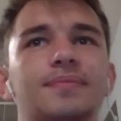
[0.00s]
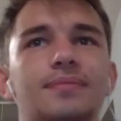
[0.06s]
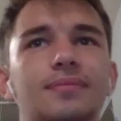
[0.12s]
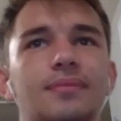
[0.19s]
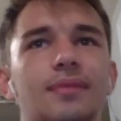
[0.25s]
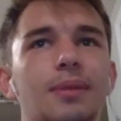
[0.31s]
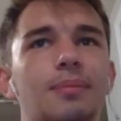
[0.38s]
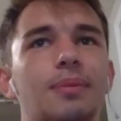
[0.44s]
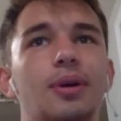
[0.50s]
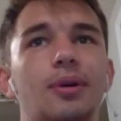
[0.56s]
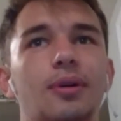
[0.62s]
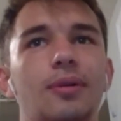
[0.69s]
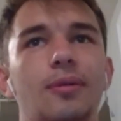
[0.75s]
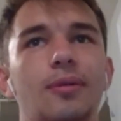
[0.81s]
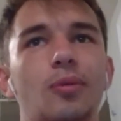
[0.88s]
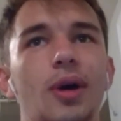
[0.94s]

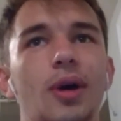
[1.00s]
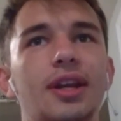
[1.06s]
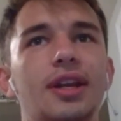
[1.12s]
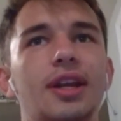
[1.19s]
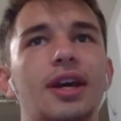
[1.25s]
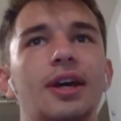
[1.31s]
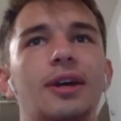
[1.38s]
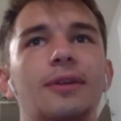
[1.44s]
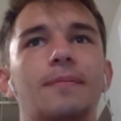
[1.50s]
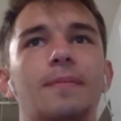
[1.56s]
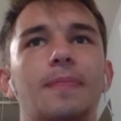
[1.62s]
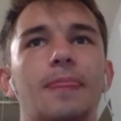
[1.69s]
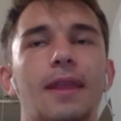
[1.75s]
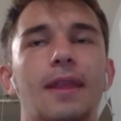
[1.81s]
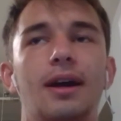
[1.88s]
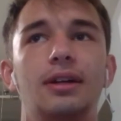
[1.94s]
but one day
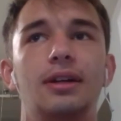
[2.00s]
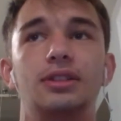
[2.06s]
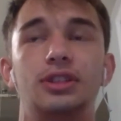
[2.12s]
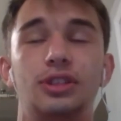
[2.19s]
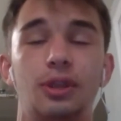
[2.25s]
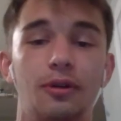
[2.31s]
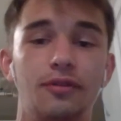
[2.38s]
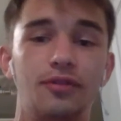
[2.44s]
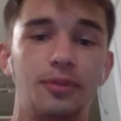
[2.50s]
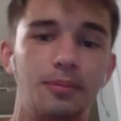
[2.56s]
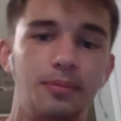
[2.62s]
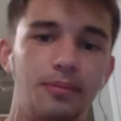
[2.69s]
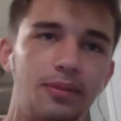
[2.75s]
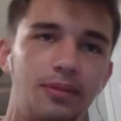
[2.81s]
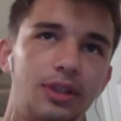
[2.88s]
someone from